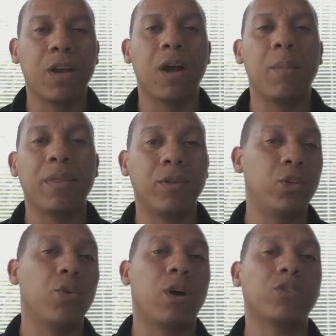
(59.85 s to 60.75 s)
And
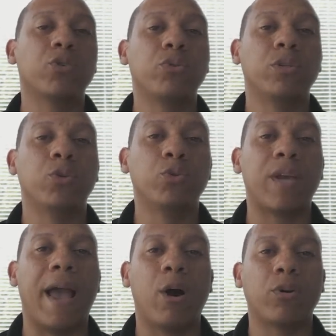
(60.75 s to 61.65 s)
then you also
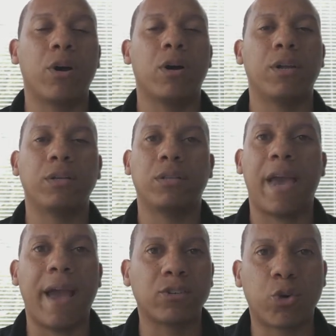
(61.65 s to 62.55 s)
lose out on
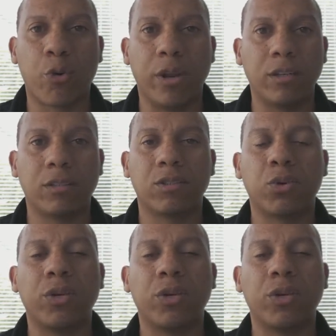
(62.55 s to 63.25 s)
tax credits.